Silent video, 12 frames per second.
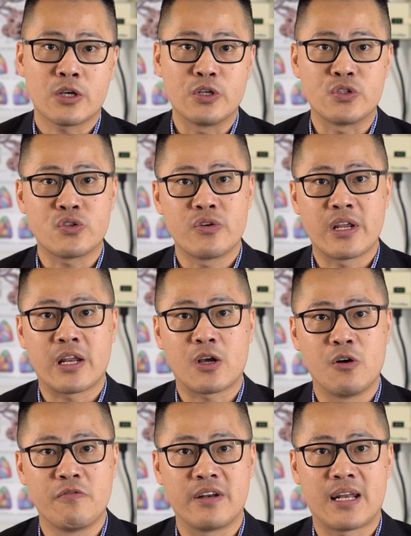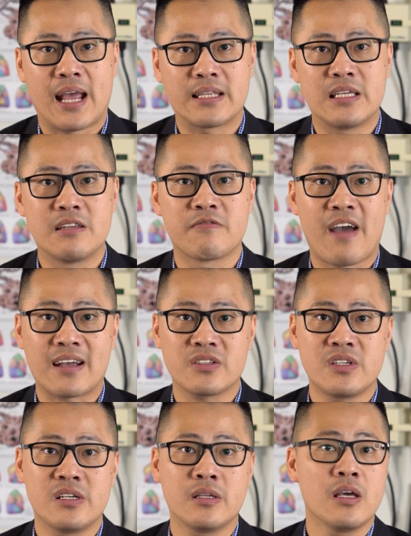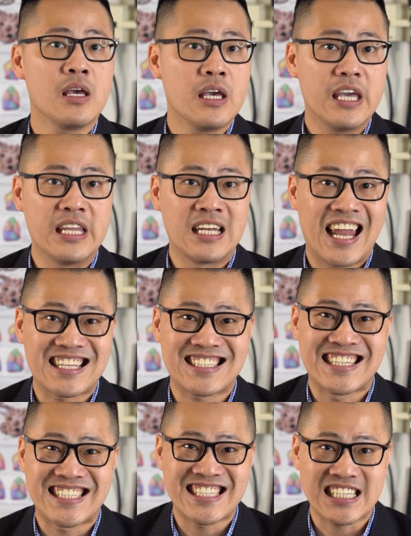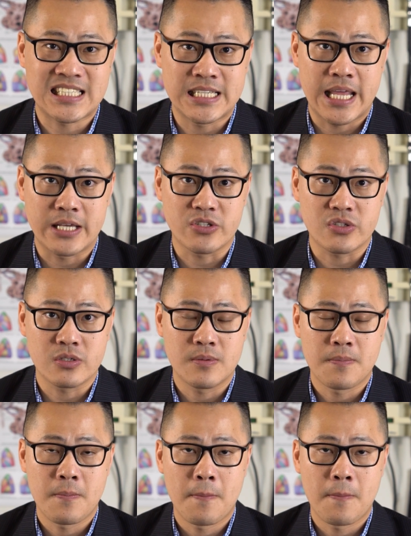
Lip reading: concerning the COVID-19 vaccine in less than 60 days.